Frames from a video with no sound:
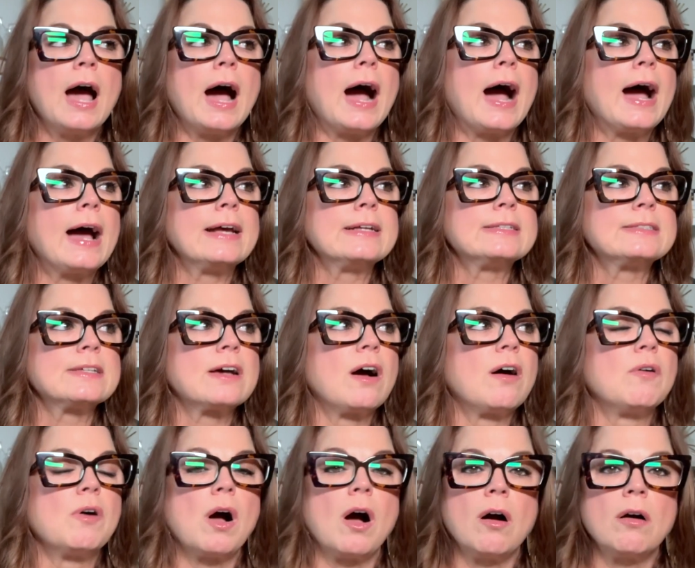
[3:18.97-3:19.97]
I
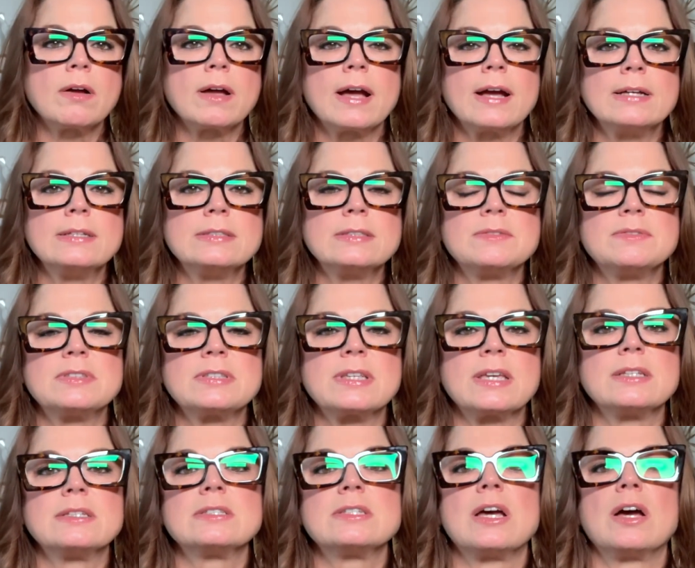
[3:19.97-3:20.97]
saw all kinds of
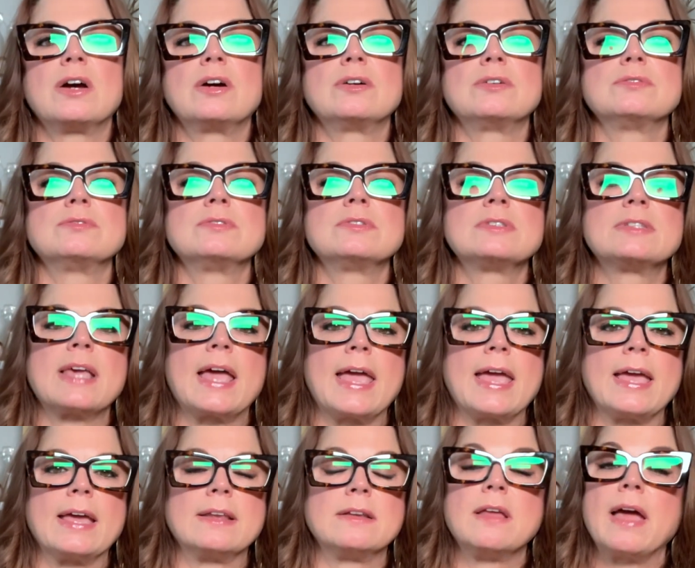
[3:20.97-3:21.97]
skin tones
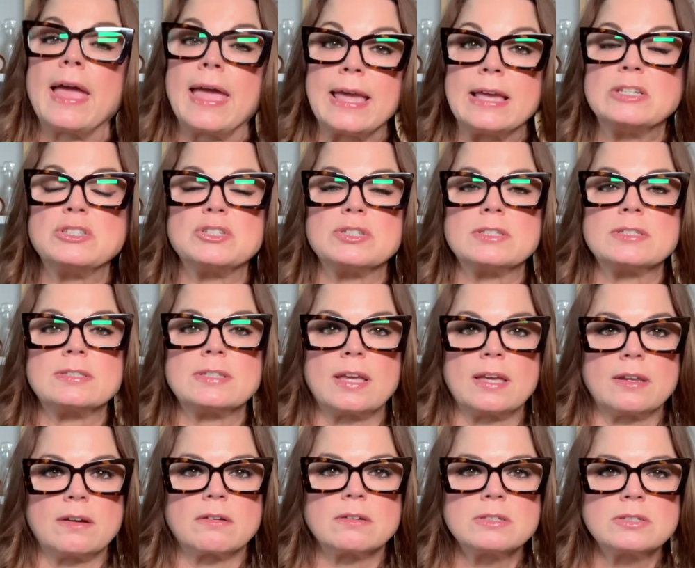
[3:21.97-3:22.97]
and ages
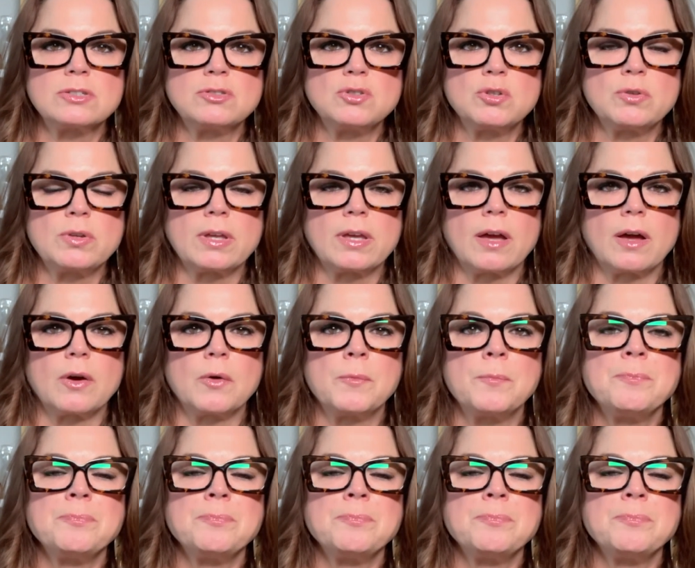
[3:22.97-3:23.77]
in our studio.